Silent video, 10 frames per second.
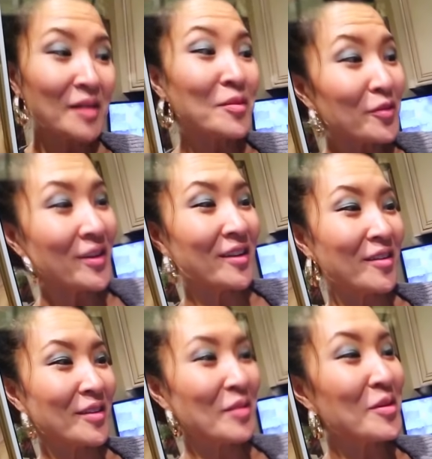Come over here,
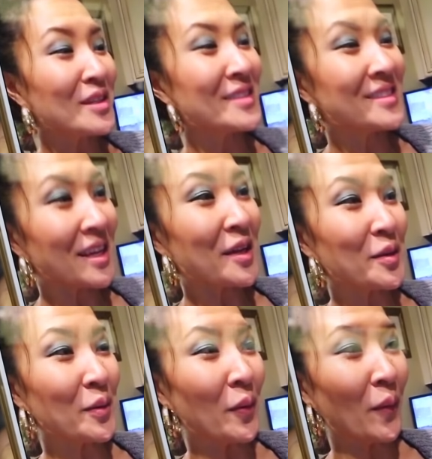they wanna see
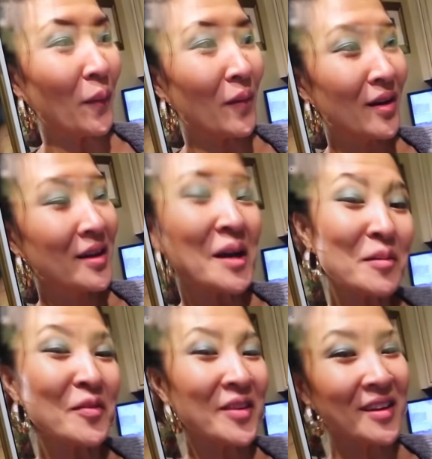you. Come
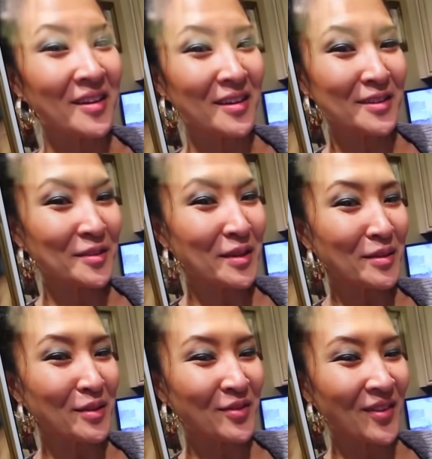over here, show them
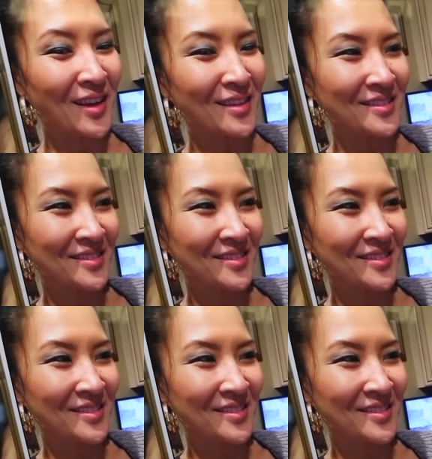your face.